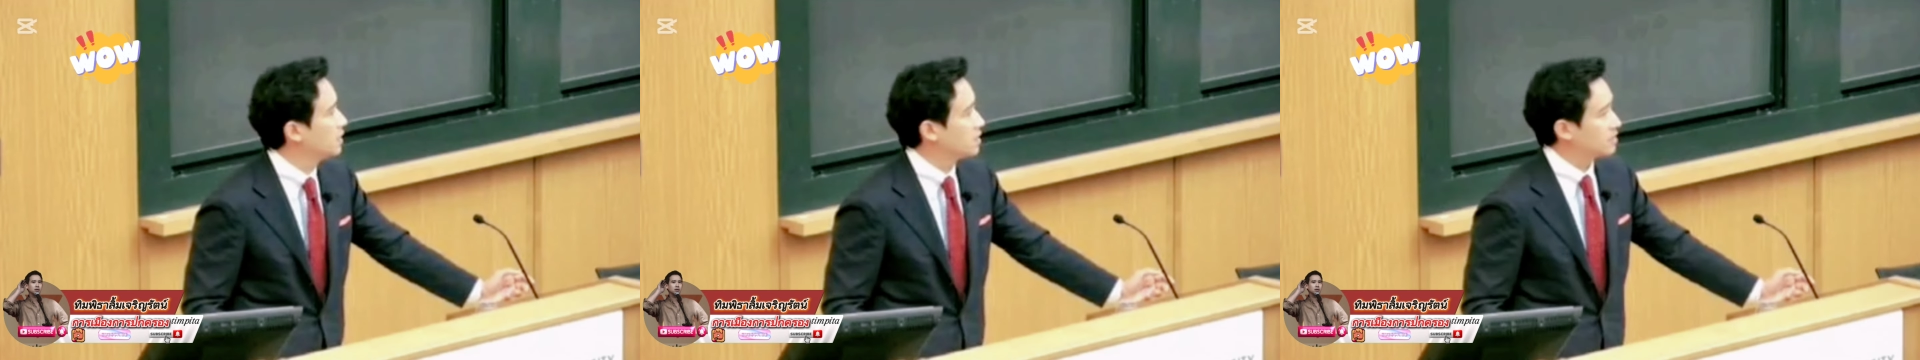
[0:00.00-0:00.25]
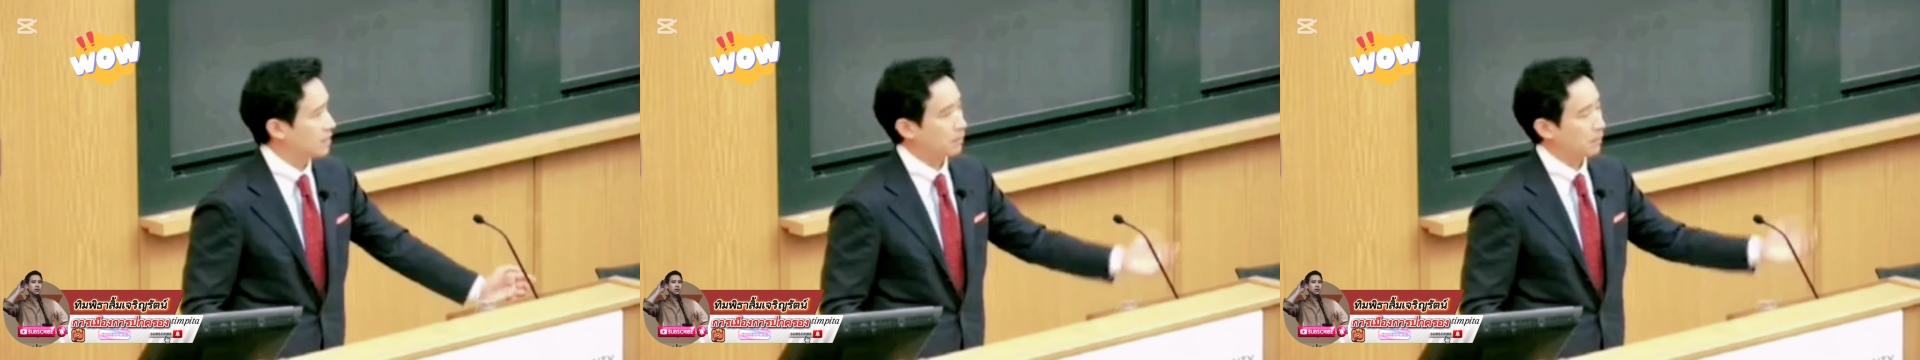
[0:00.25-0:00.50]

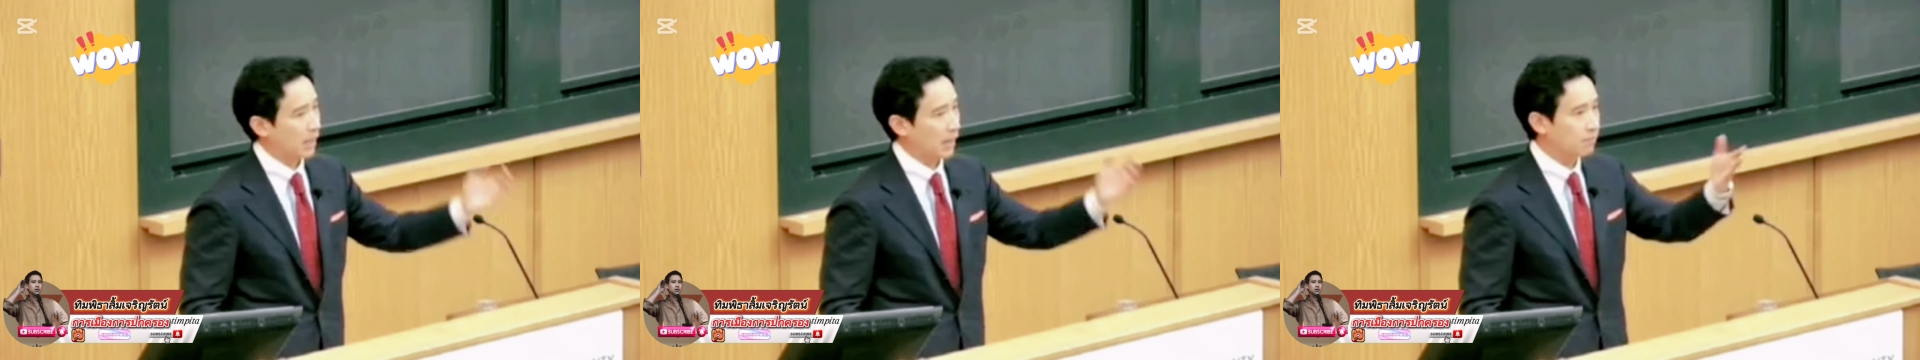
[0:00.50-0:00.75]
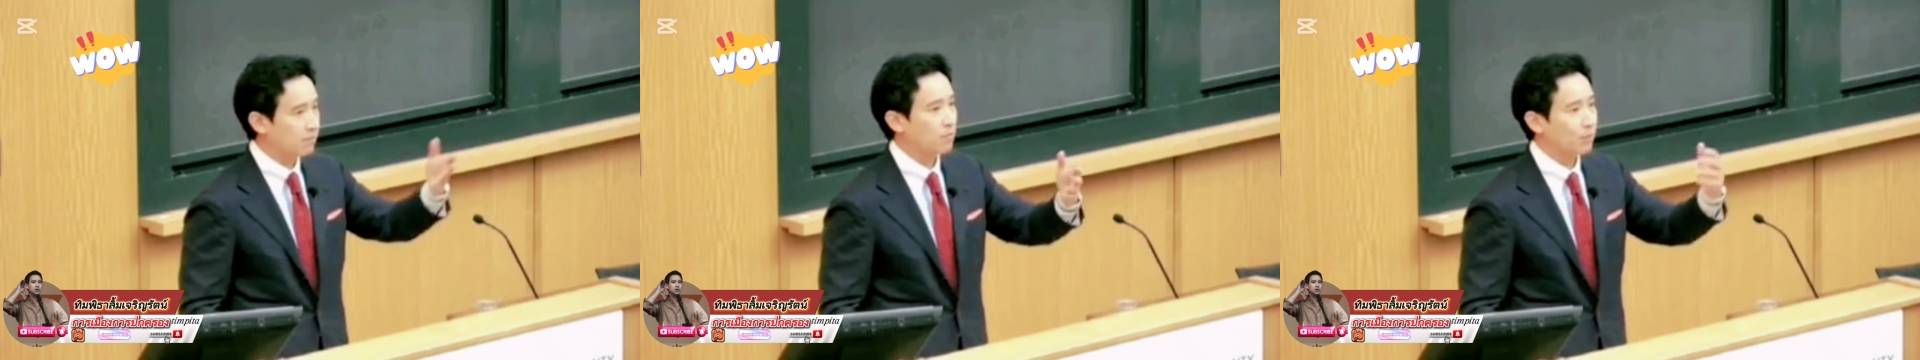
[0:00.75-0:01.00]
some
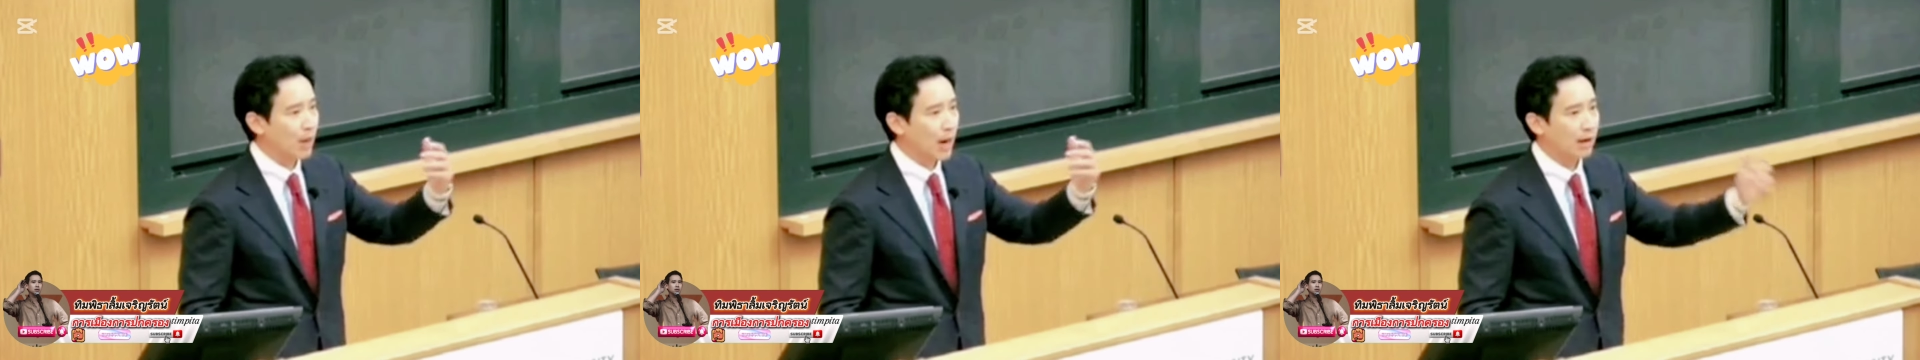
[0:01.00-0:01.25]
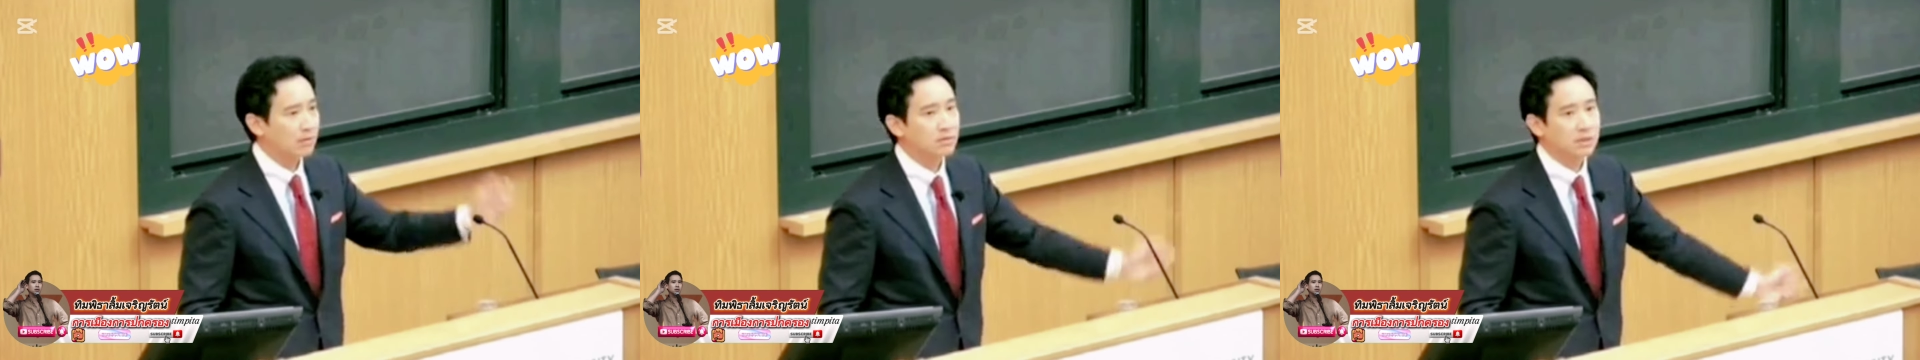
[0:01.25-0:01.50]
came from
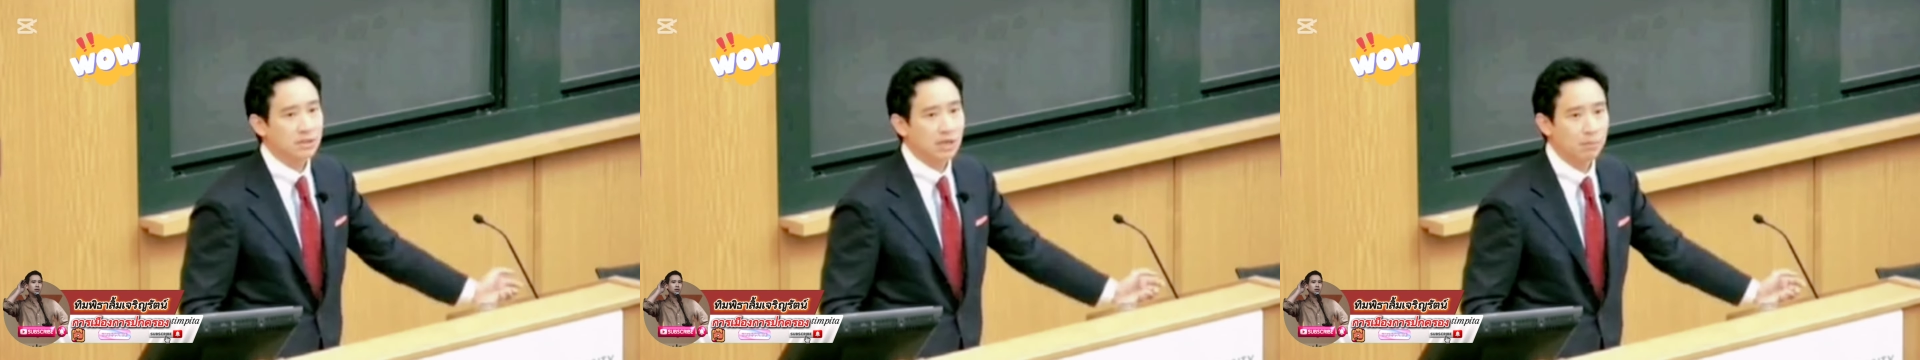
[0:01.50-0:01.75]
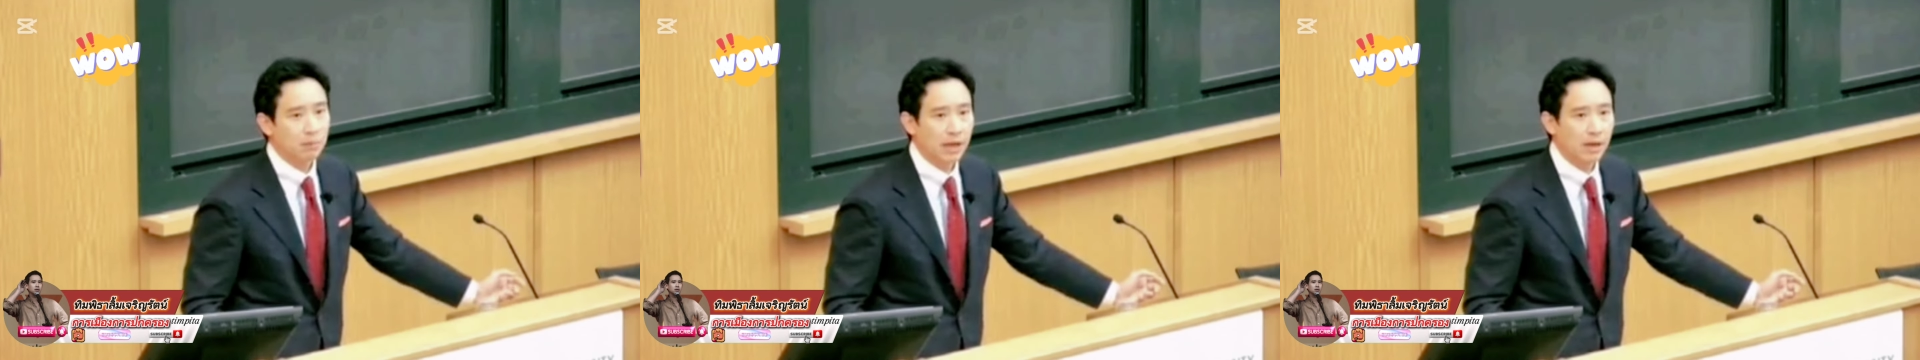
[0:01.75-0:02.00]
Brown,
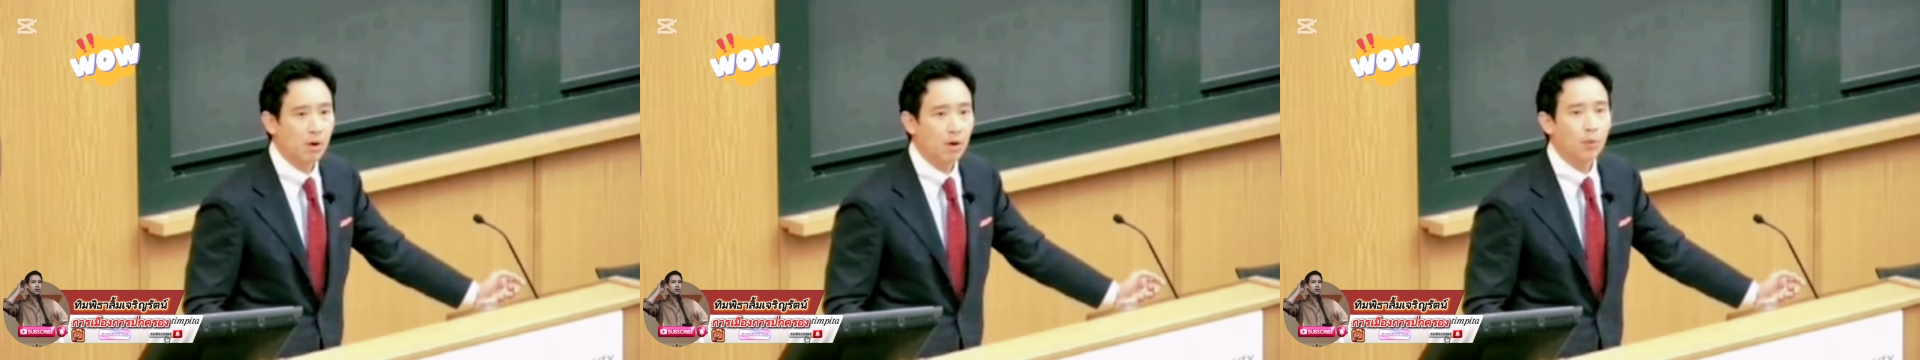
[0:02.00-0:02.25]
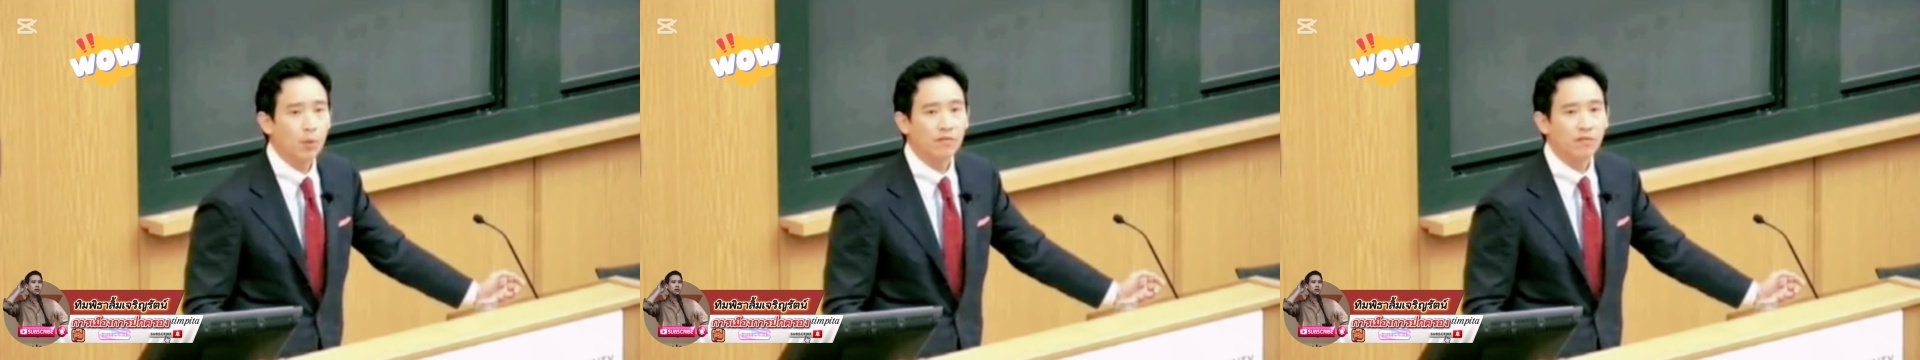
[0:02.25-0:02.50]
some came all
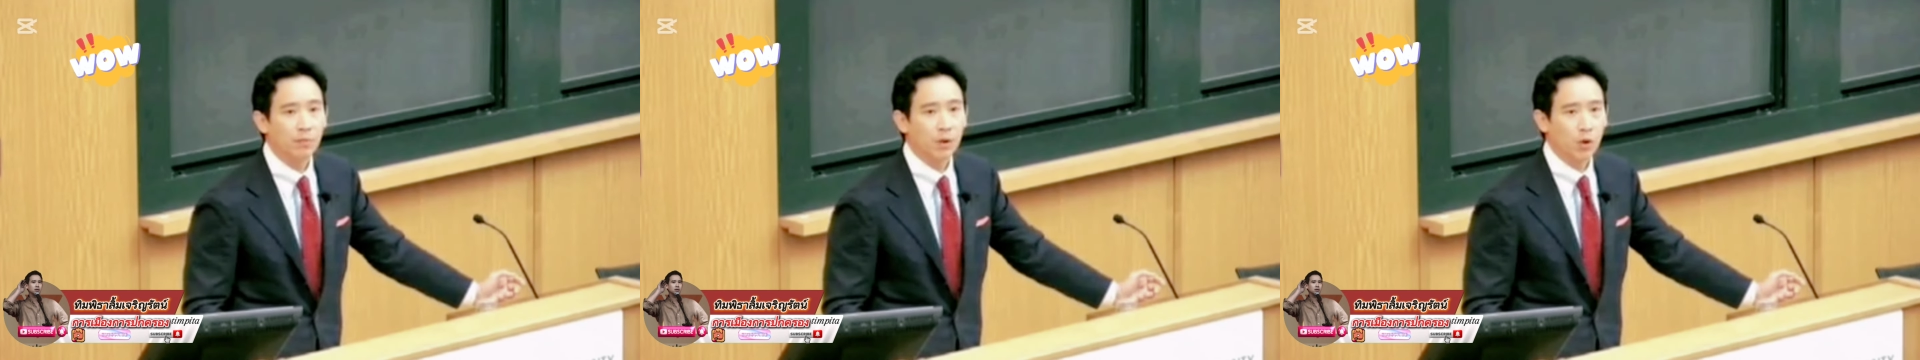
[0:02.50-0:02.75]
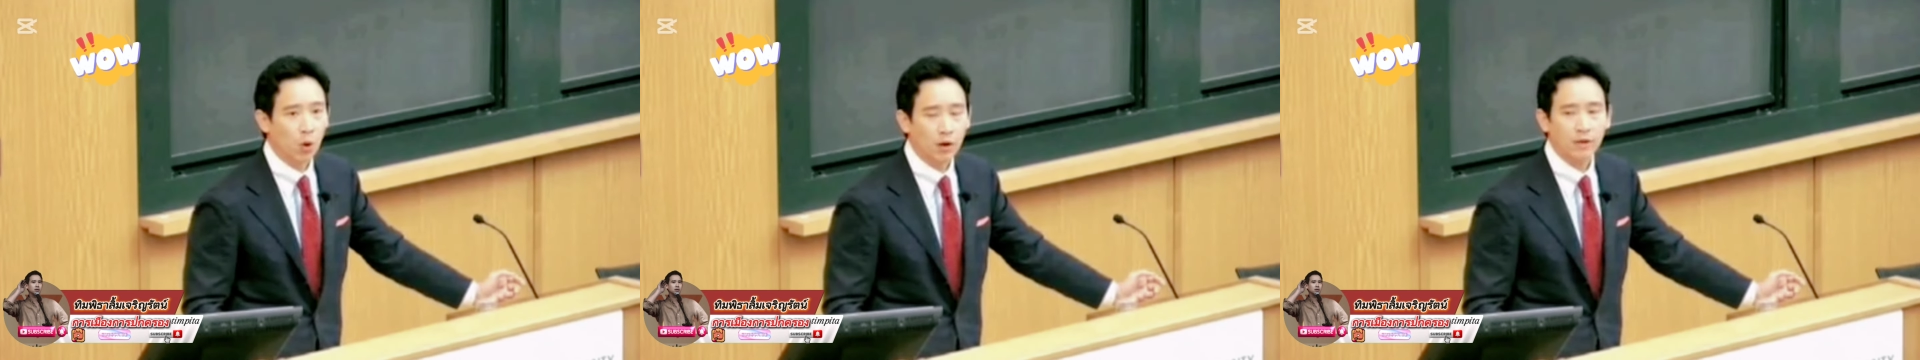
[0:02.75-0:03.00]
the way from New
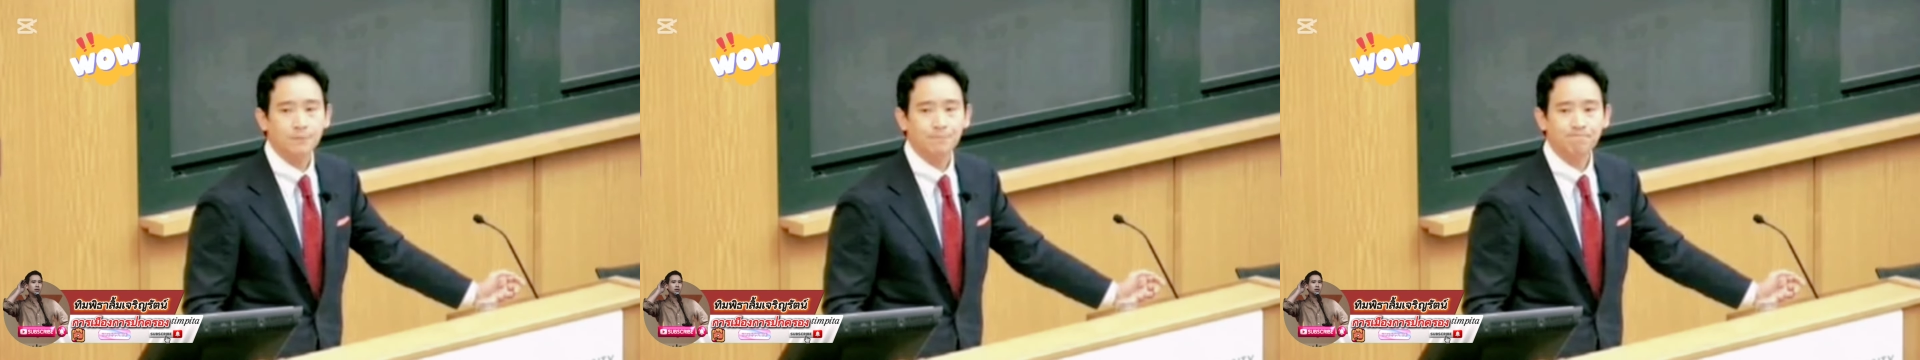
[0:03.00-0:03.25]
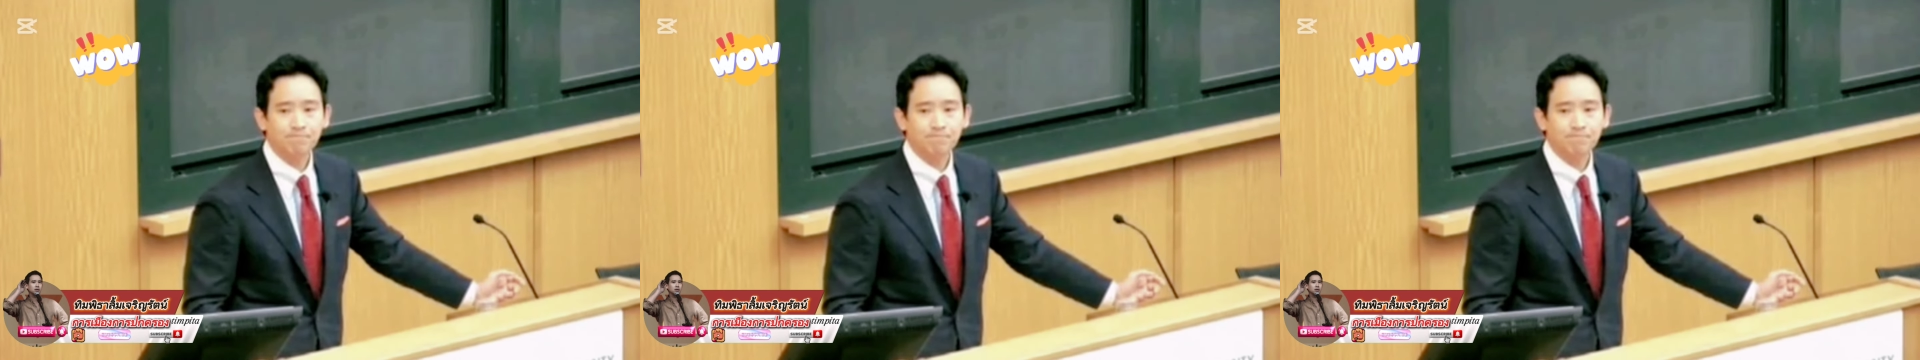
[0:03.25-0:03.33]
York.